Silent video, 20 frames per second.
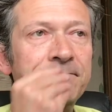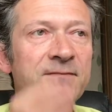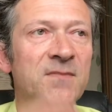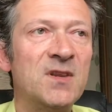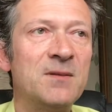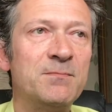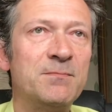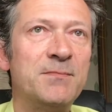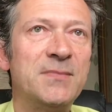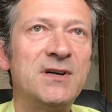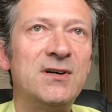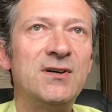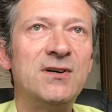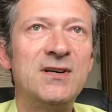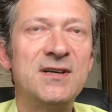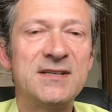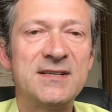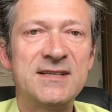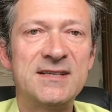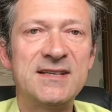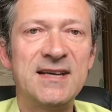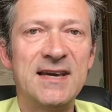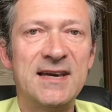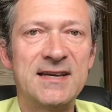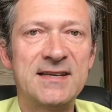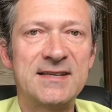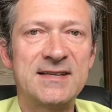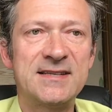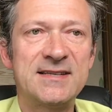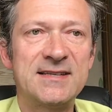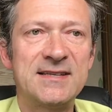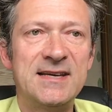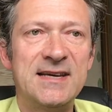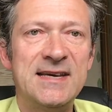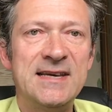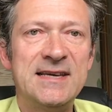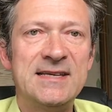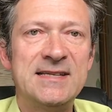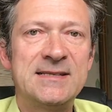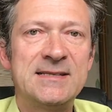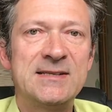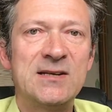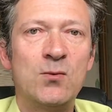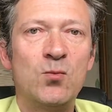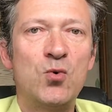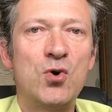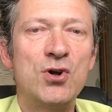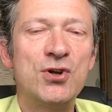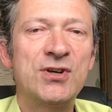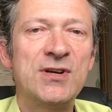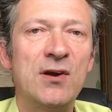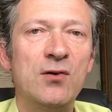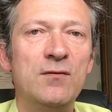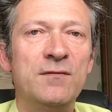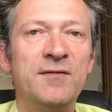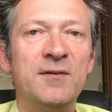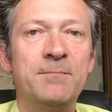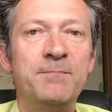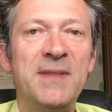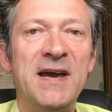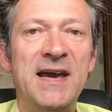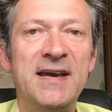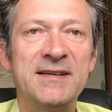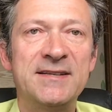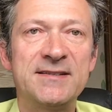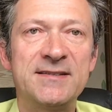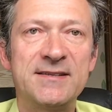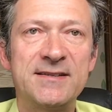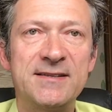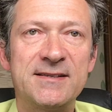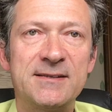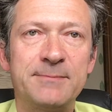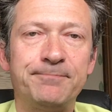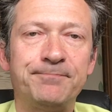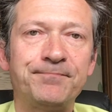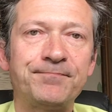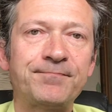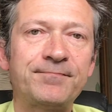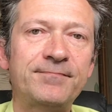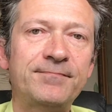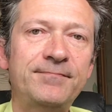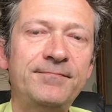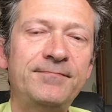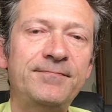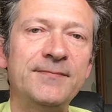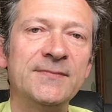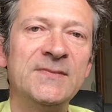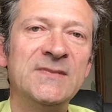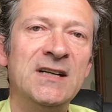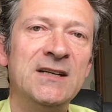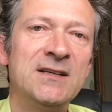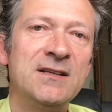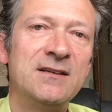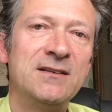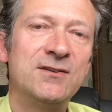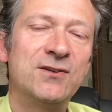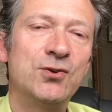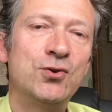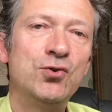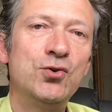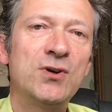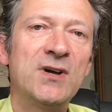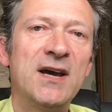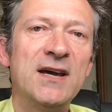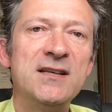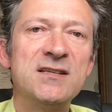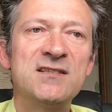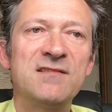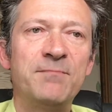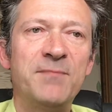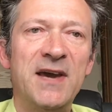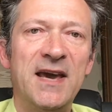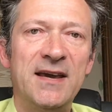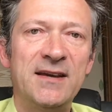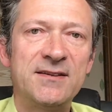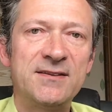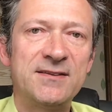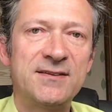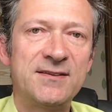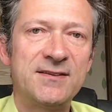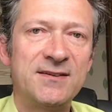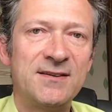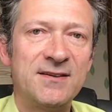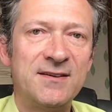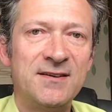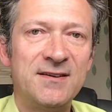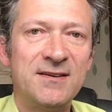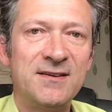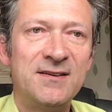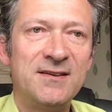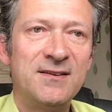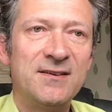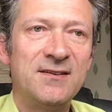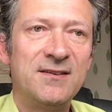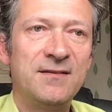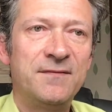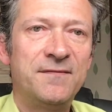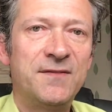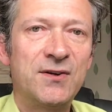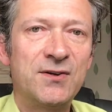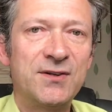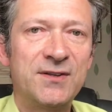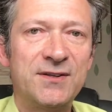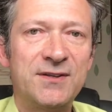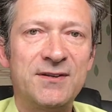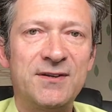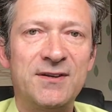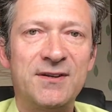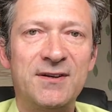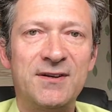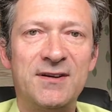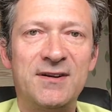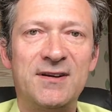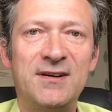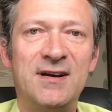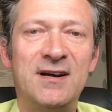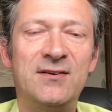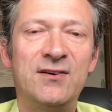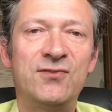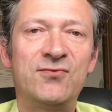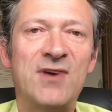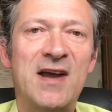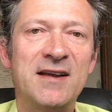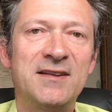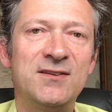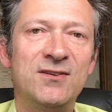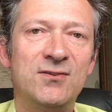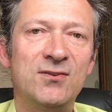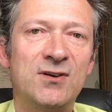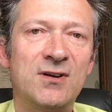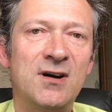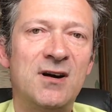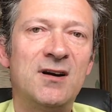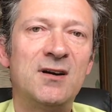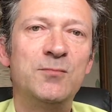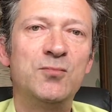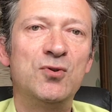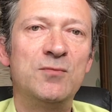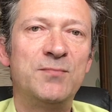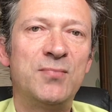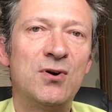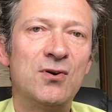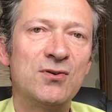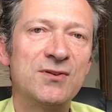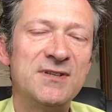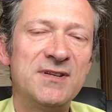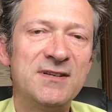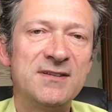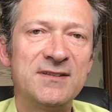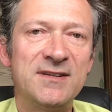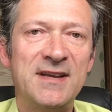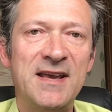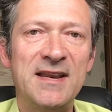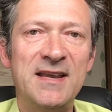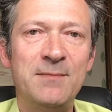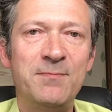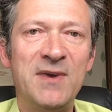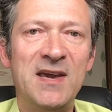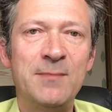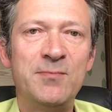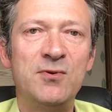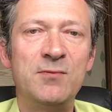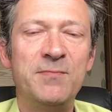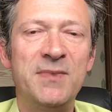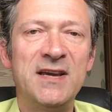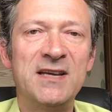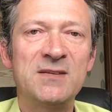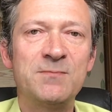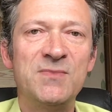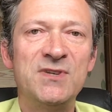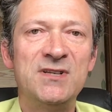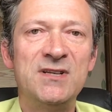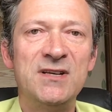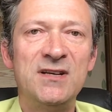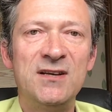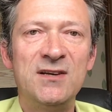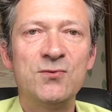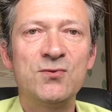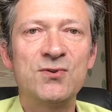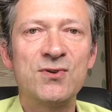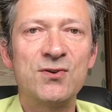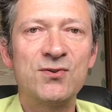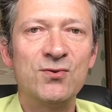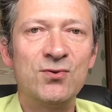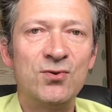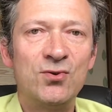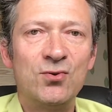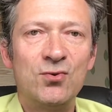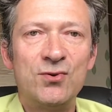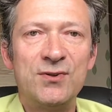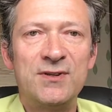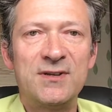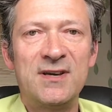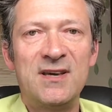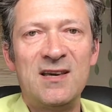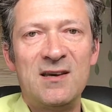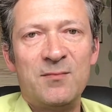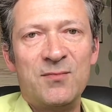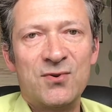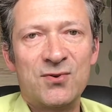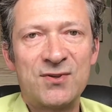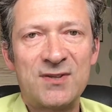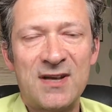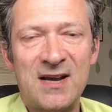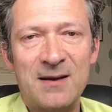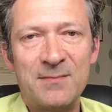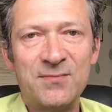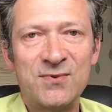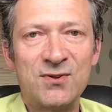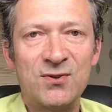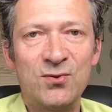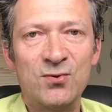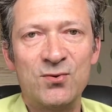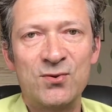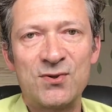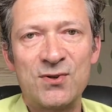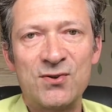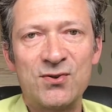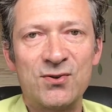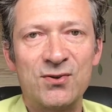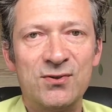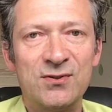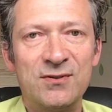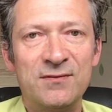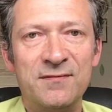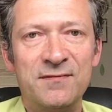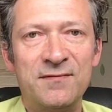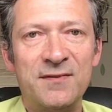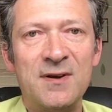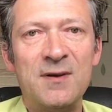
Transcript: Number six is watch out for pests. There are two kinds of pests. The first are attracted to cardboard boxes and any paper-based materials, so don't keep your stamps in those sorts of